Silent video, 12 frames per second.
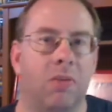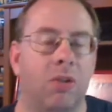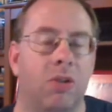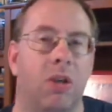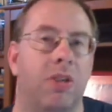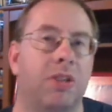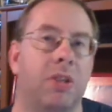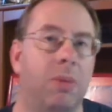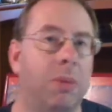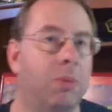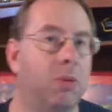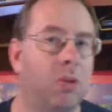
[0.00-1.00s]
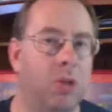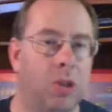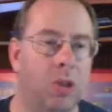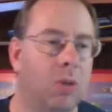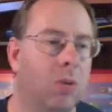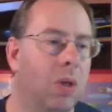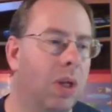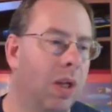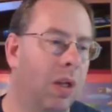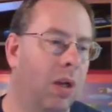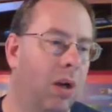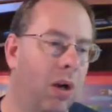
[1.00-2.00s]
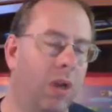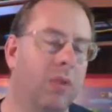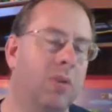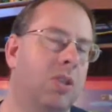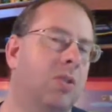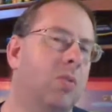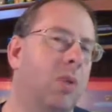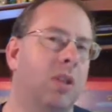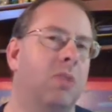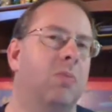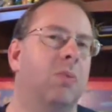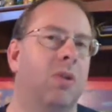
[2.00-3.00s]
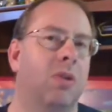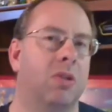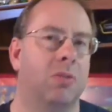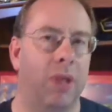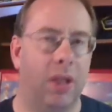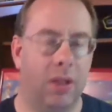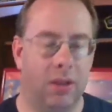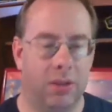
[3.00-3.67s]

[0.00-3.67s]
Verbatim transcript: which draws some people to it too. All the reasons why this book is made.